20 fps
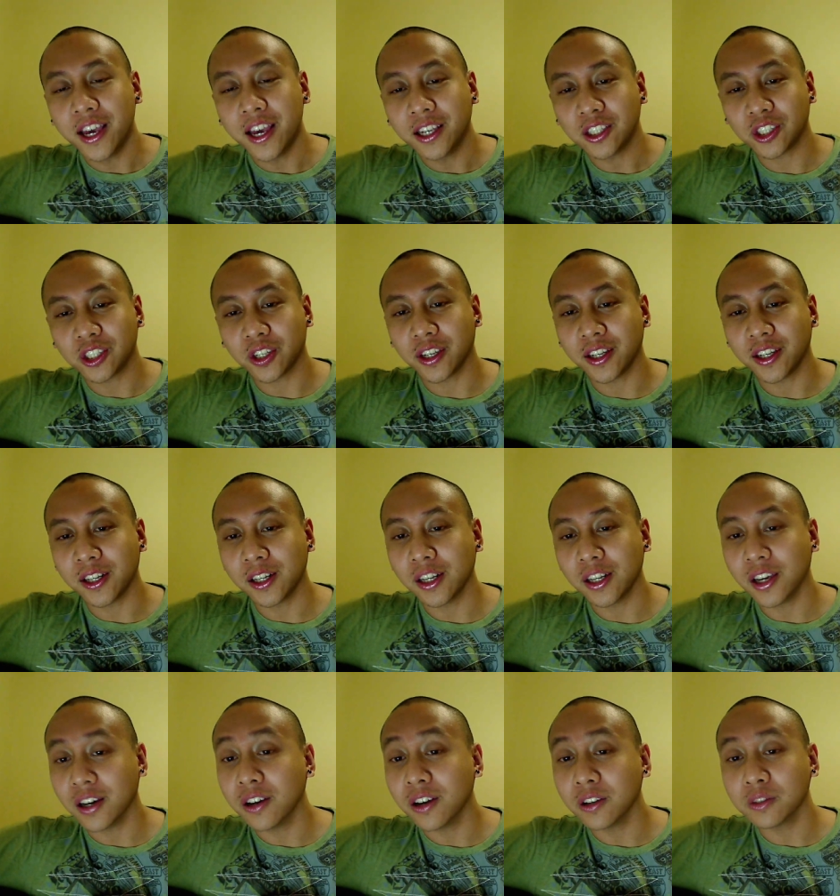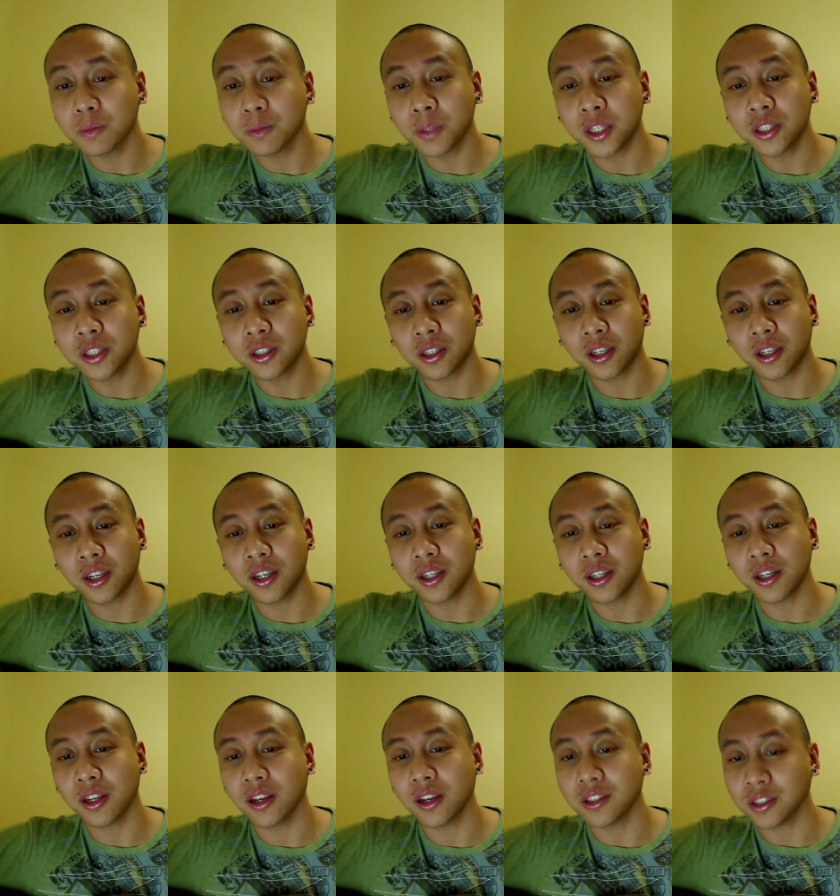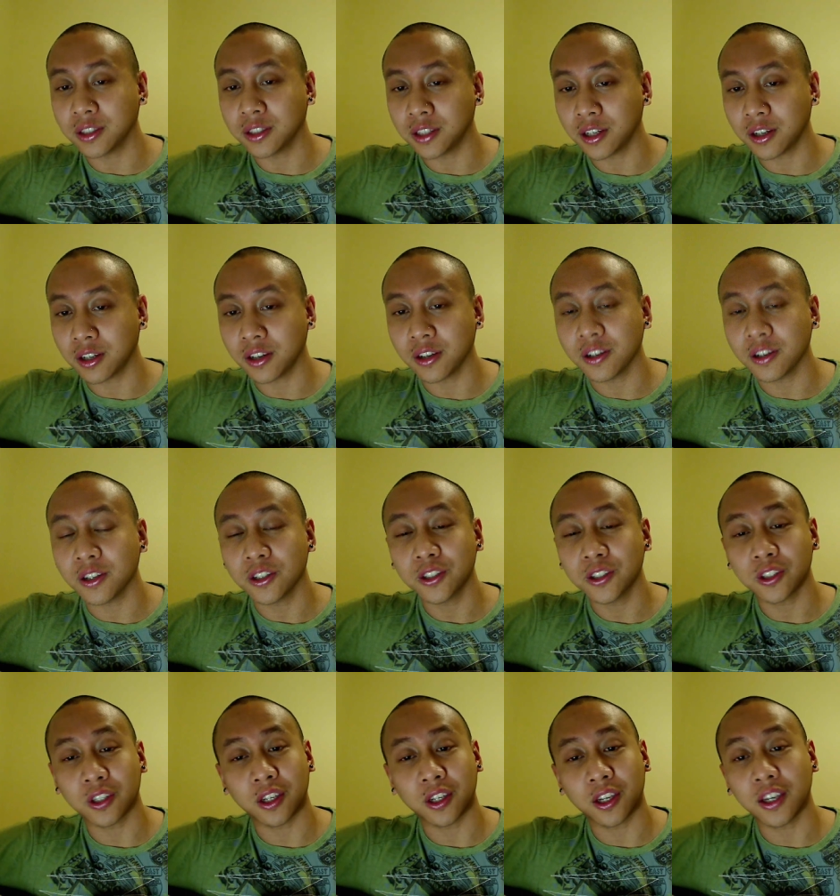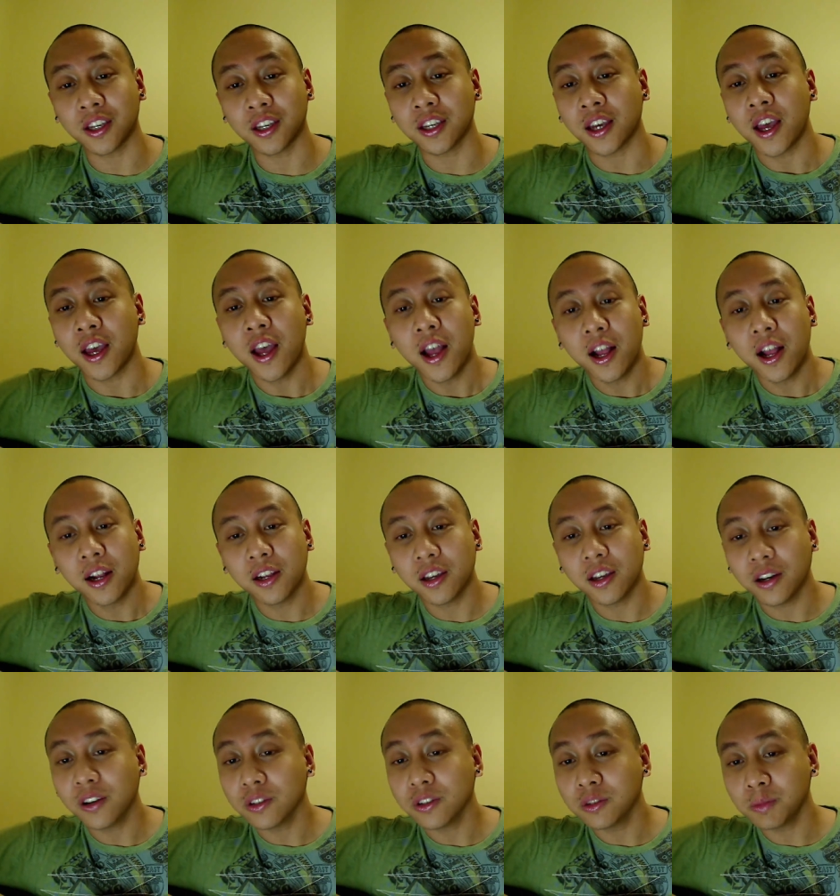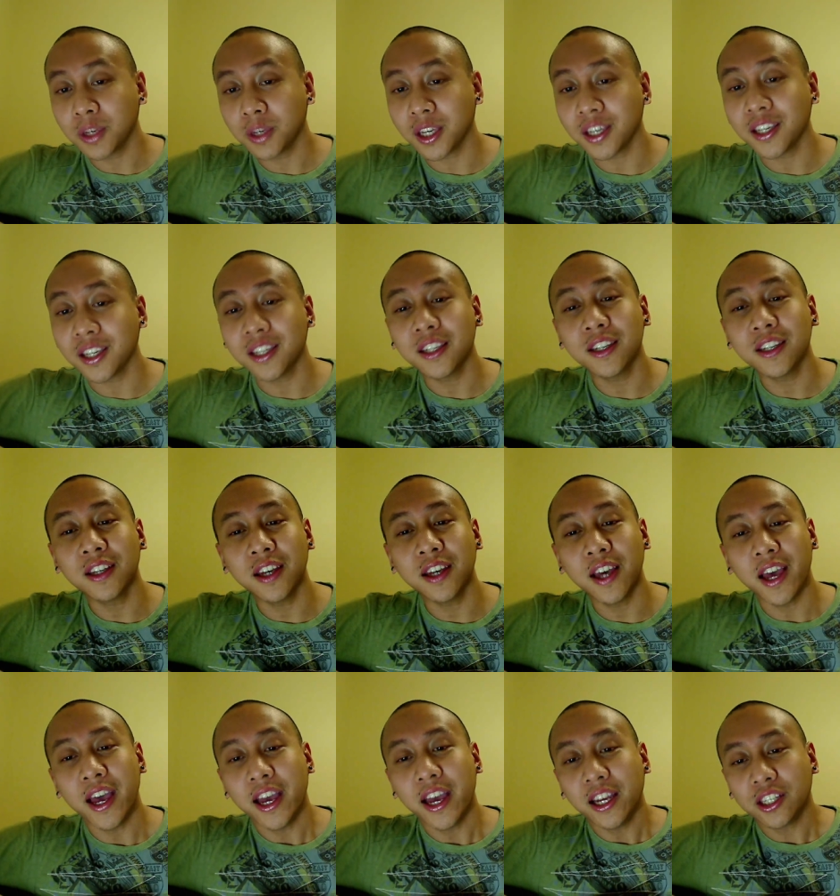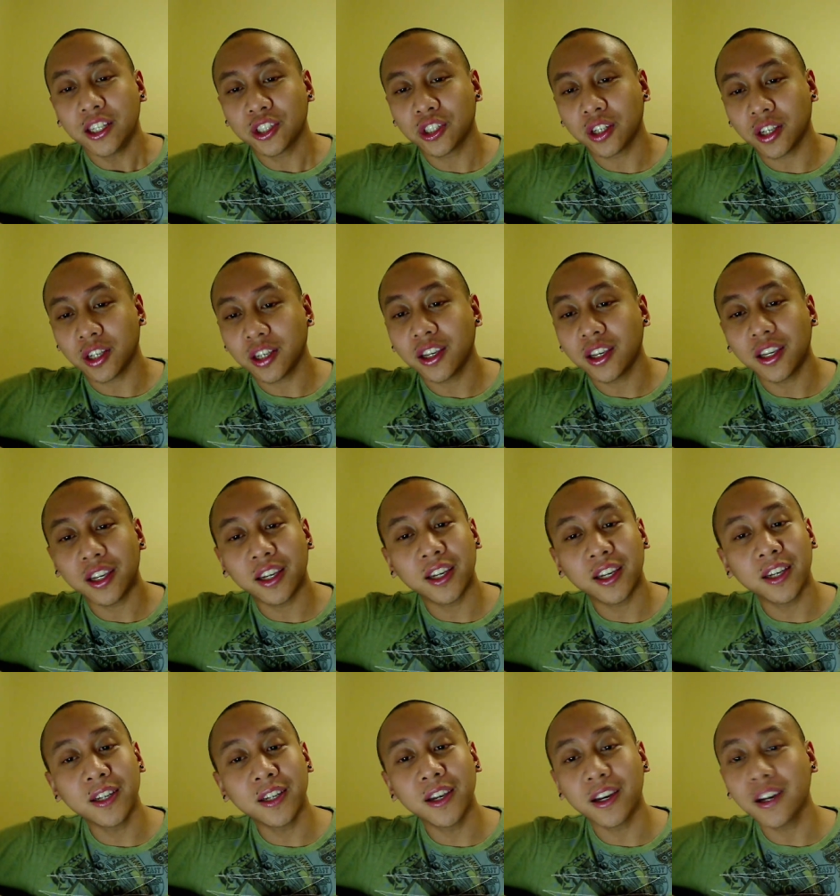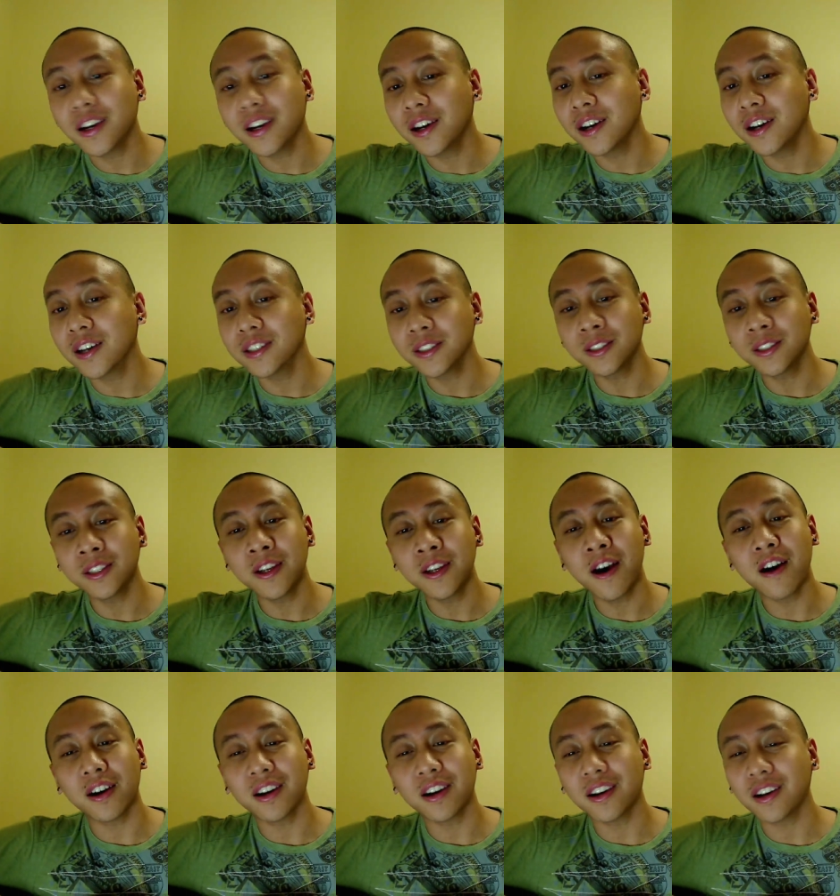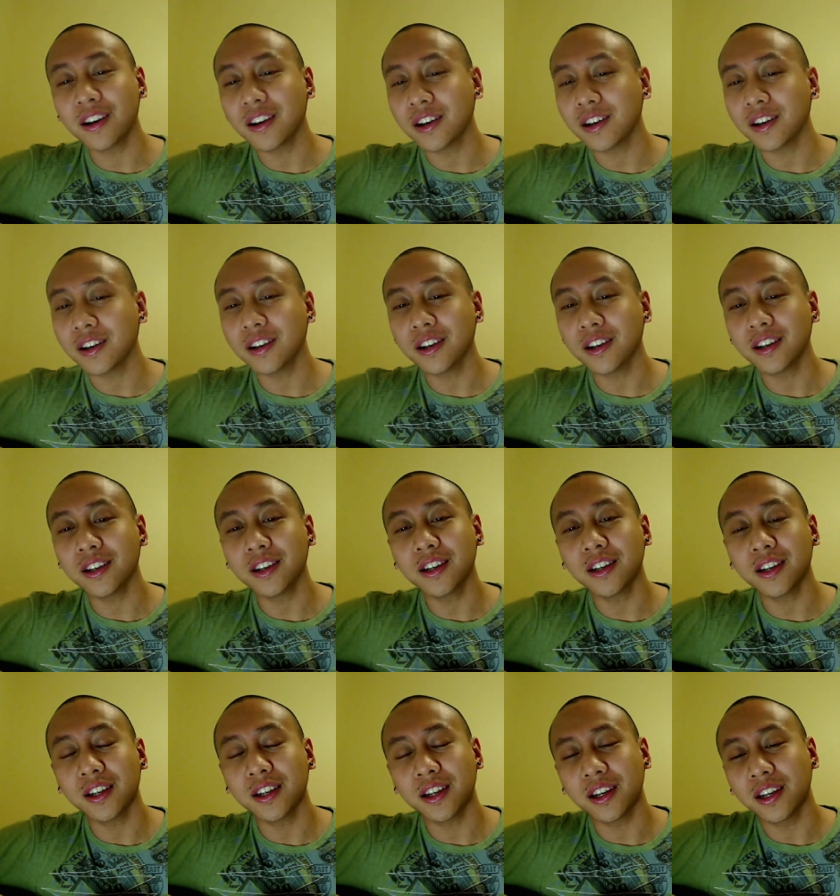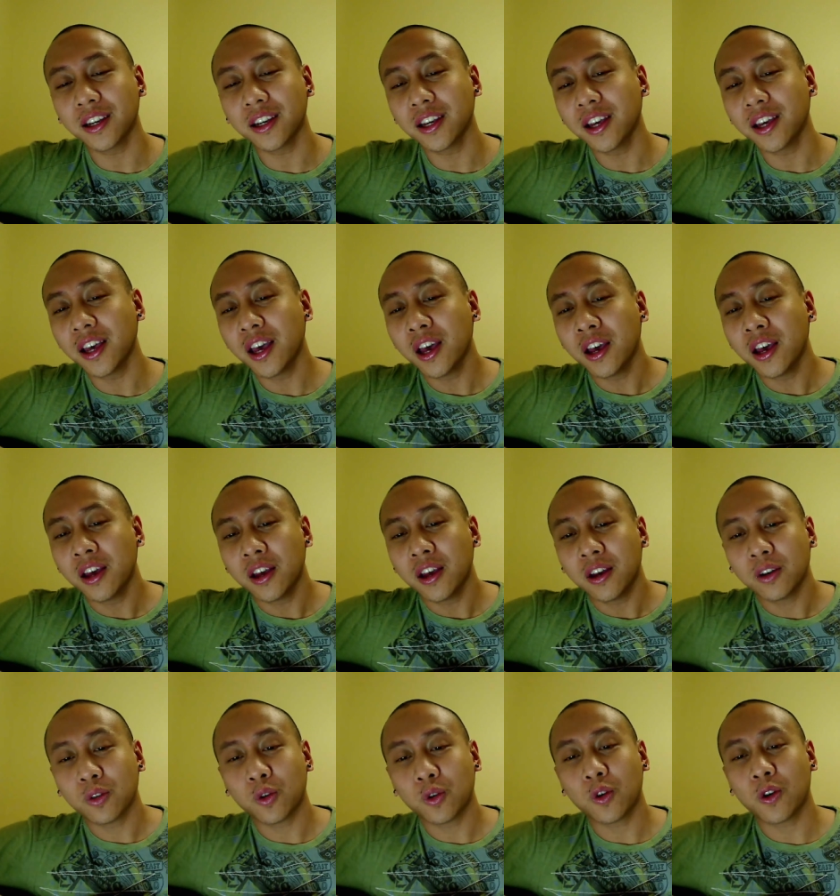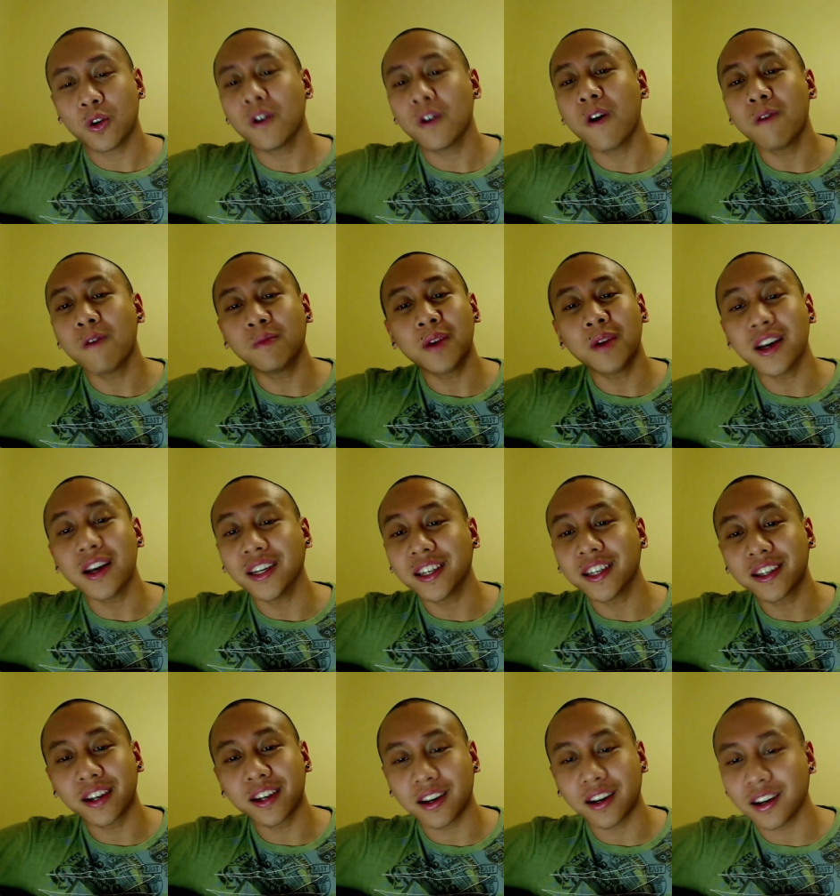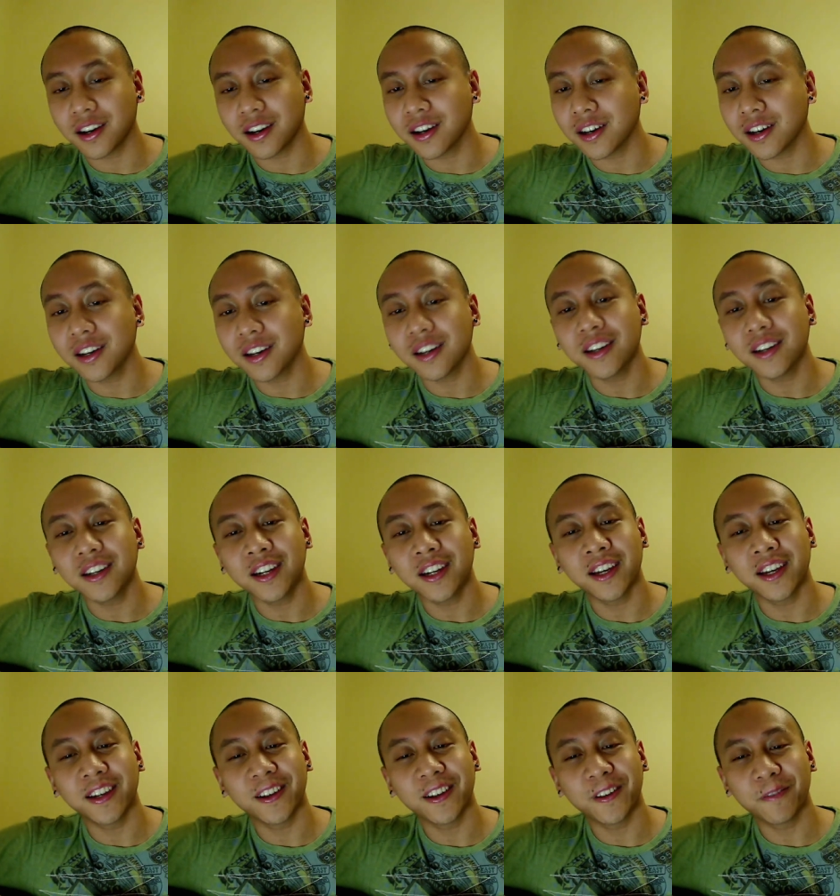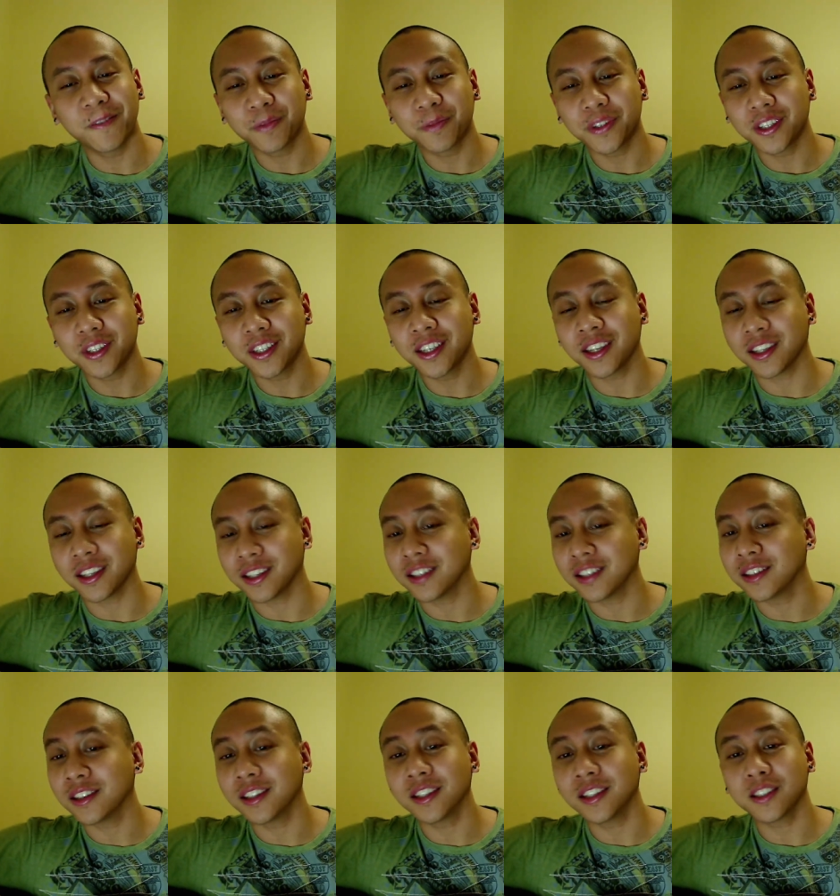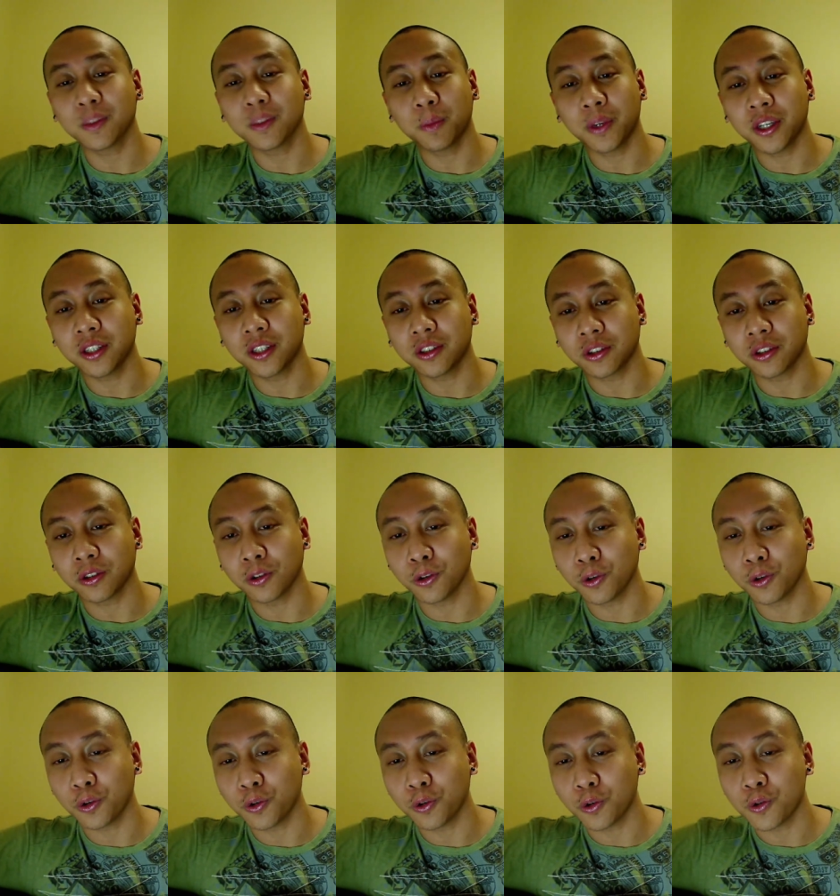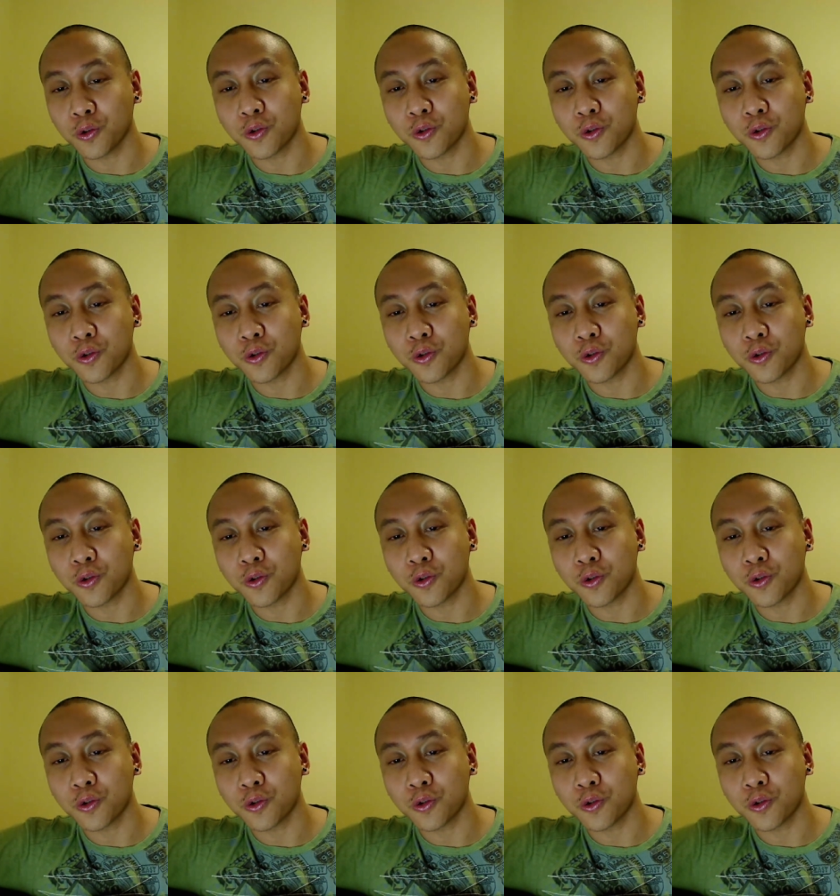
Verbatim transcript: She loves me, she does not. She loves me, she does not. Oh my god, can this be true?